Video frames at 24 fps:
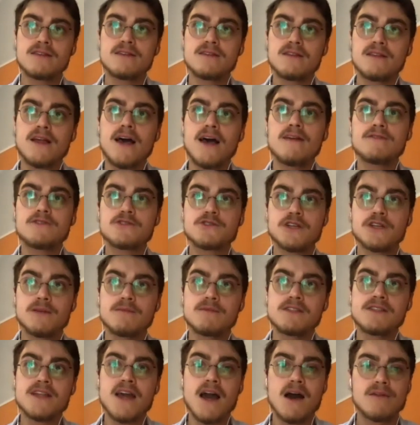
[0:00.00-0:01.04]
live
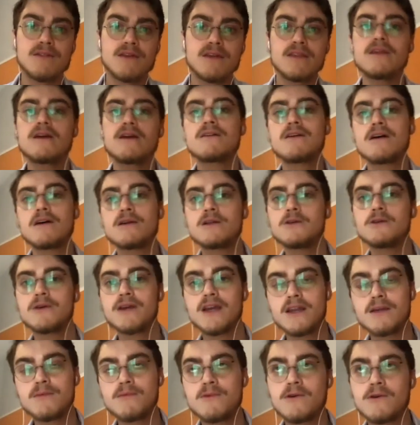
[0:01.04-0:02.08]
streams now that they're not doing
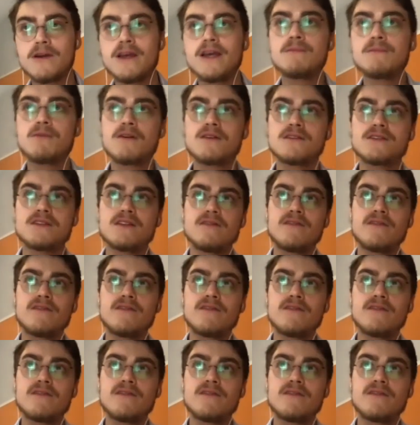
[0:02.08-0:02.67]
any more in-person